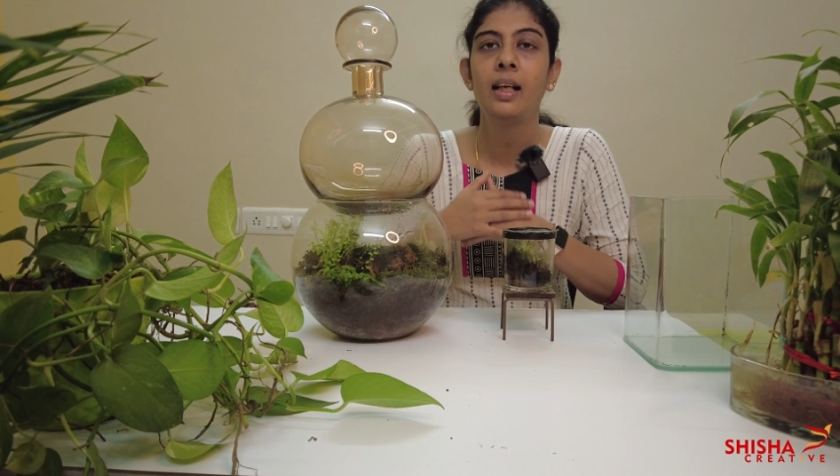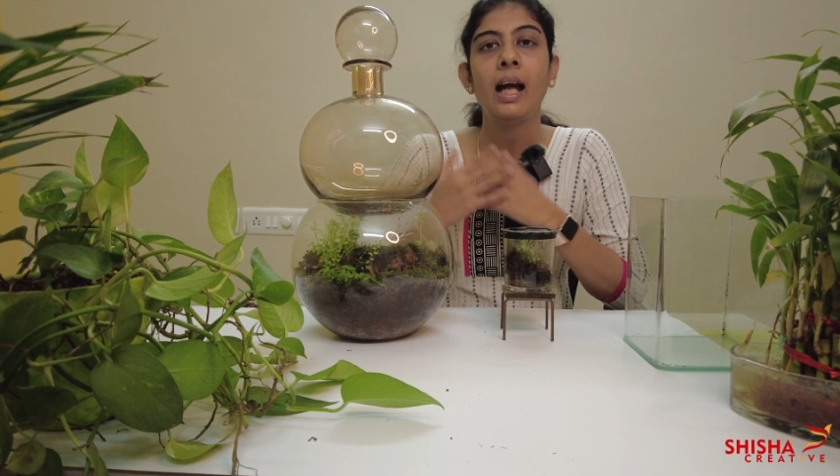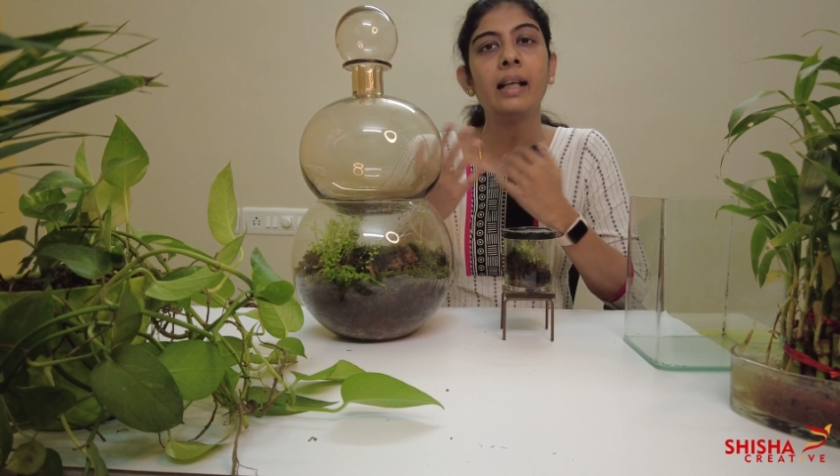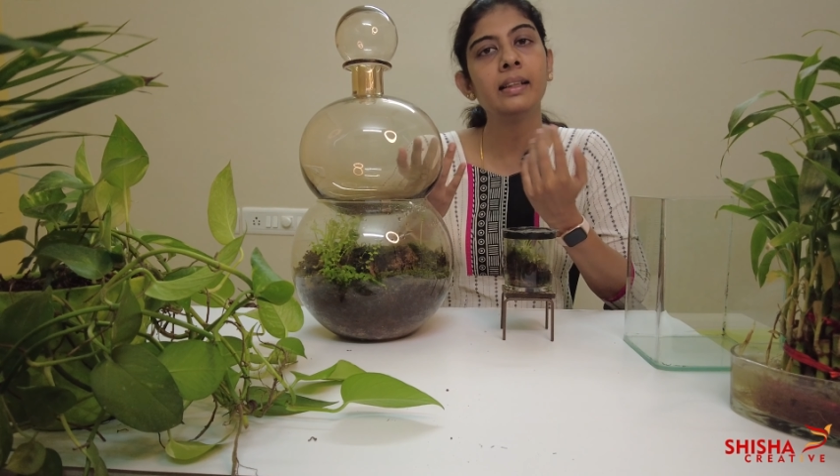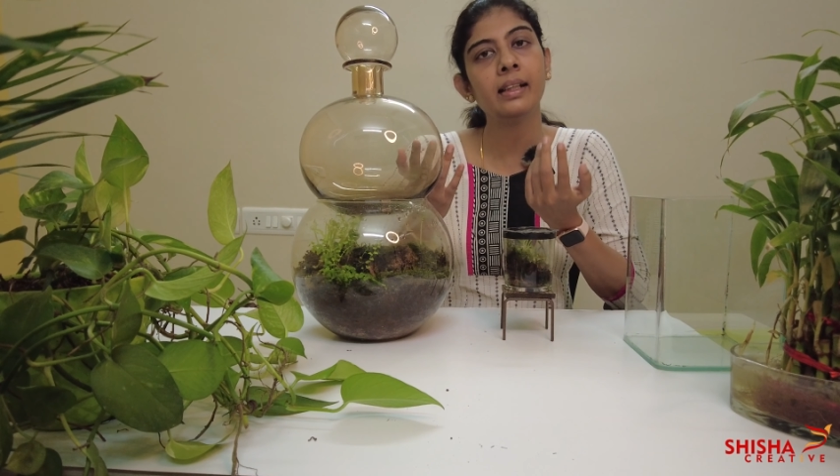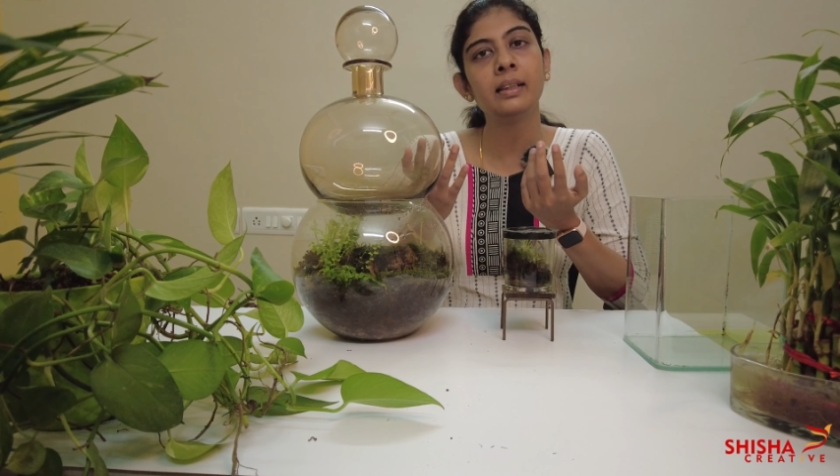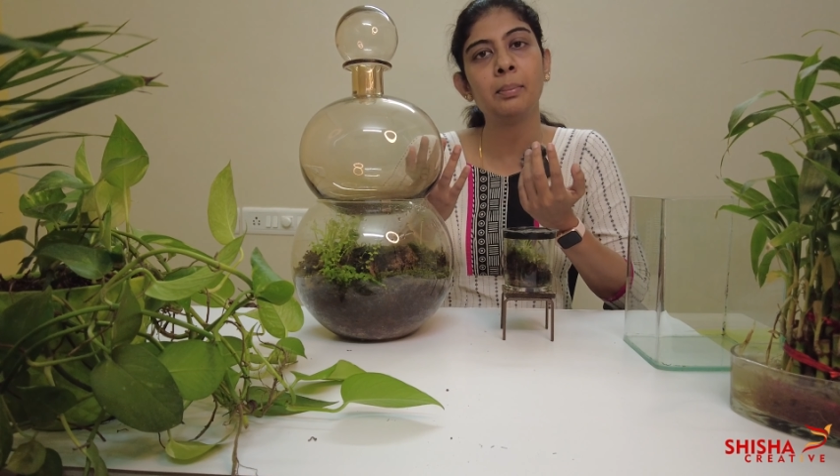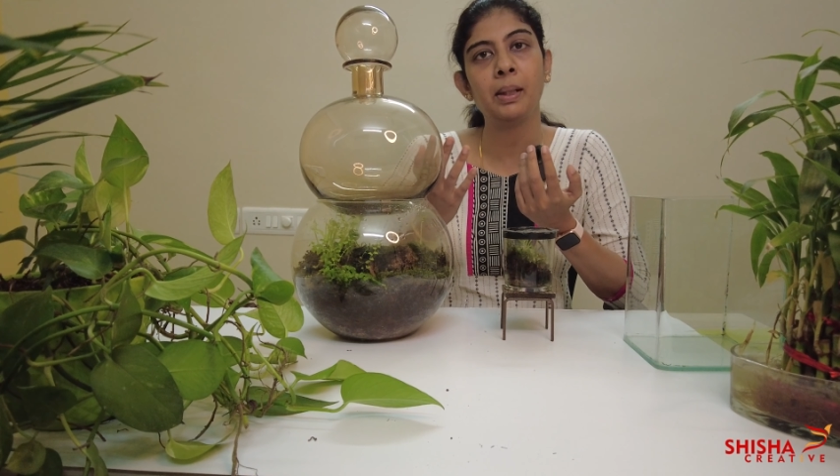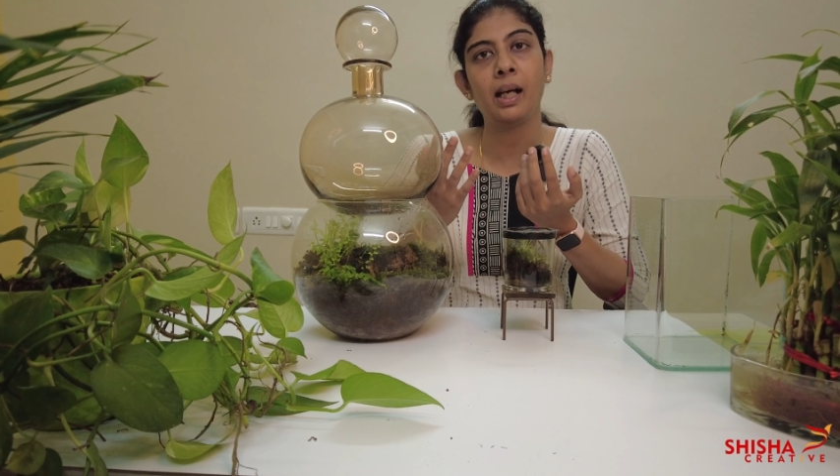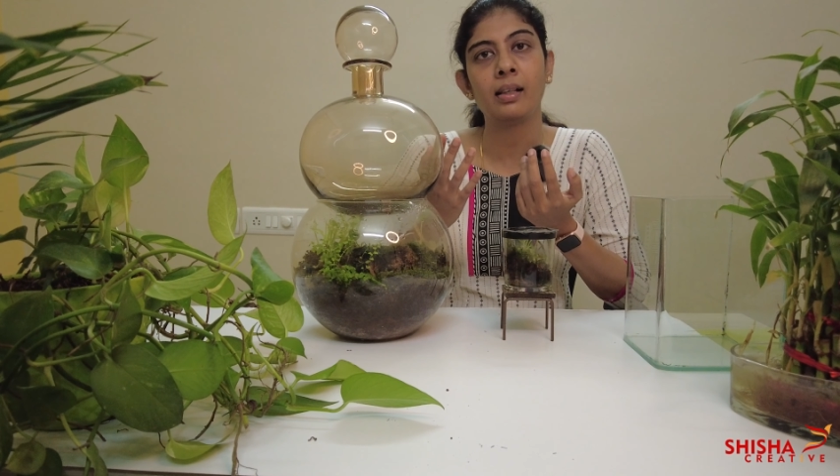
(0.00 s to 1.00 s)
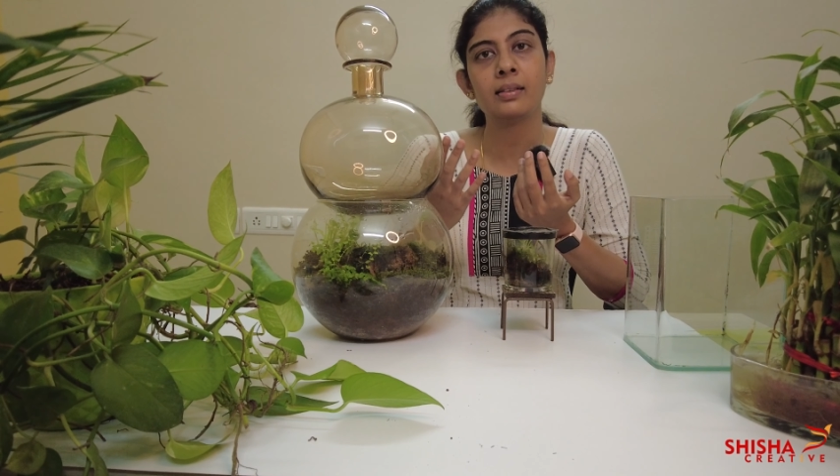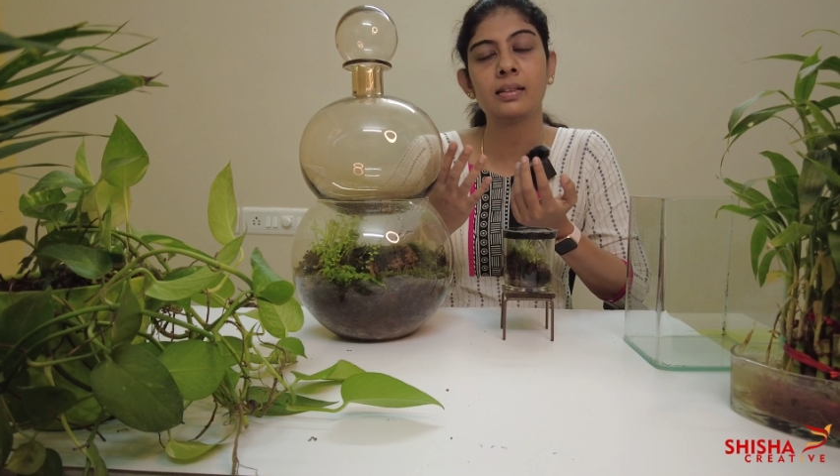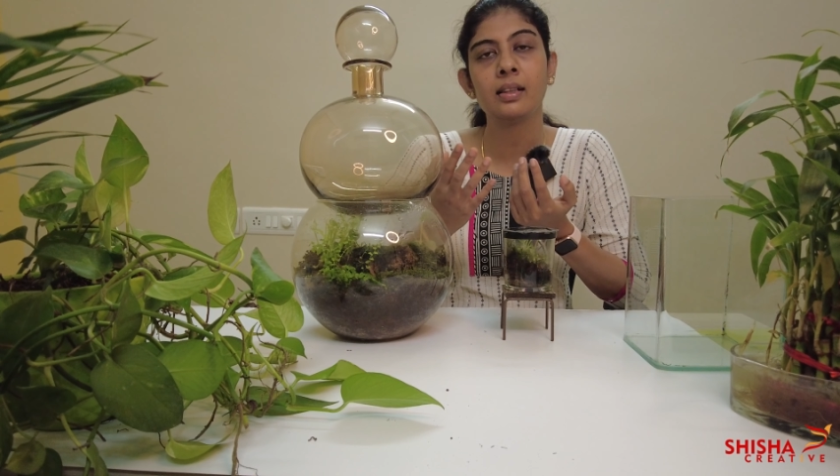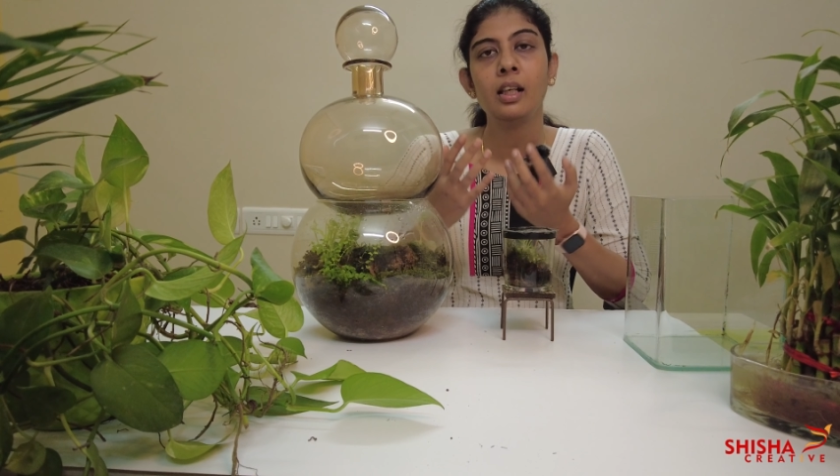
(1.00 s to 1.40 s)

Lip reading: and then the plants.